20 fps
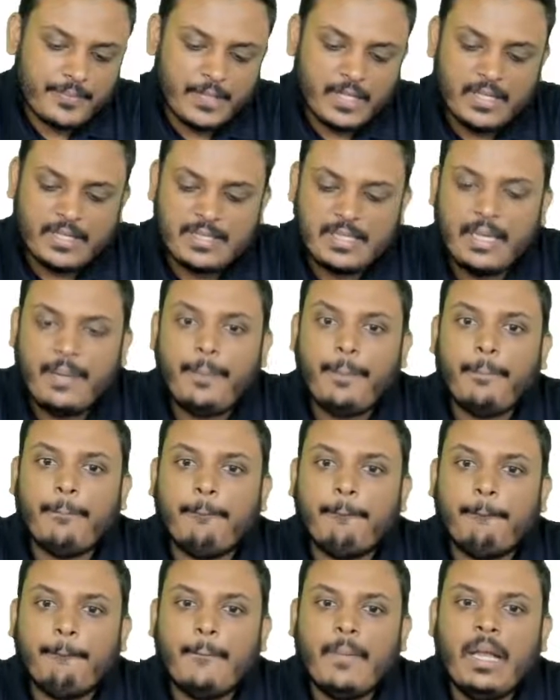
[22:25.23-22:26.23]
See,
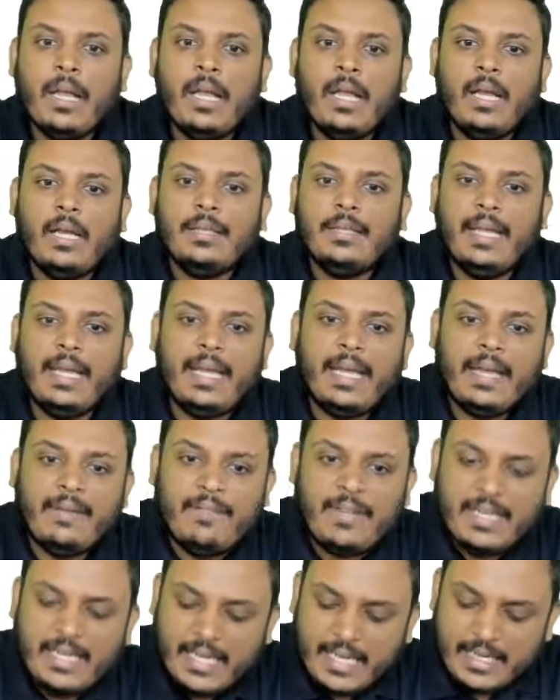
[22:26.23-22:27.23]
the
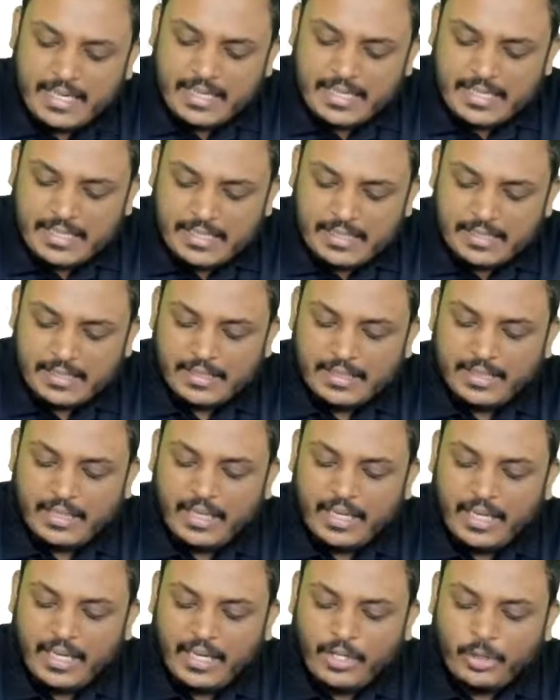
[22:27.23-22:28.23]
evidence
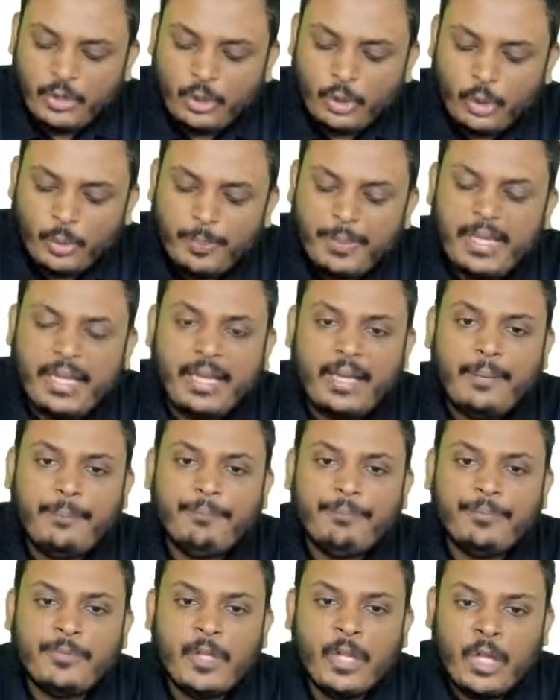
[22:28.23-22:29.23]
need to
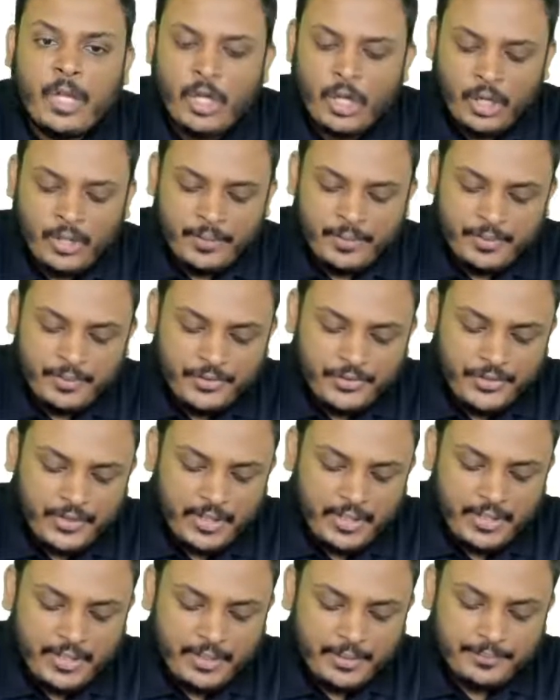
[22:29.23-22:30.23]
be,
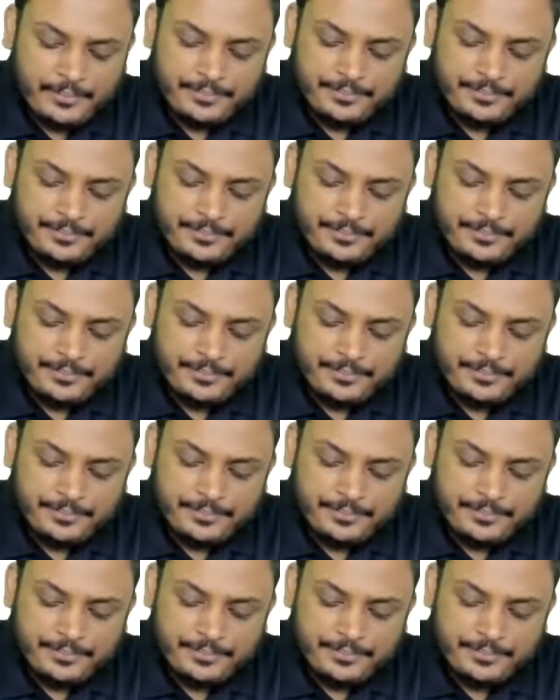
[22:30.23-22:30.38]
see here.